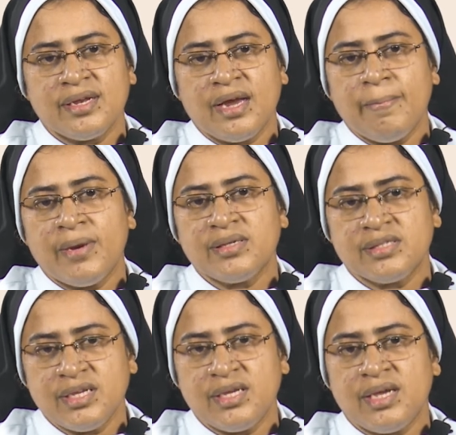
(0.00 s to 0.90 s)
number
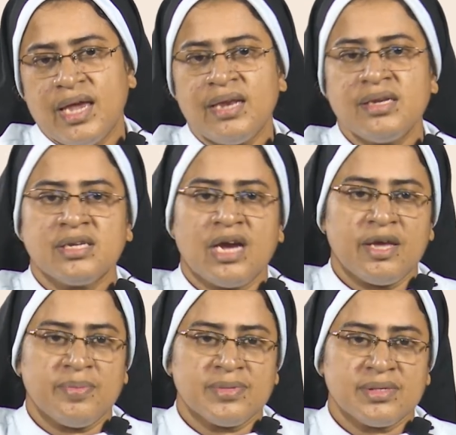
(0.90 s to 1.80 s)
c n
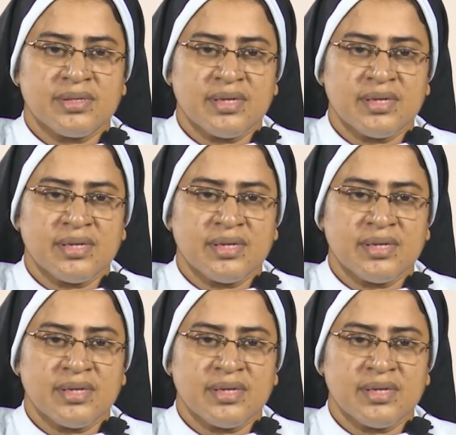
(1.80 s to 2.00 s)
times,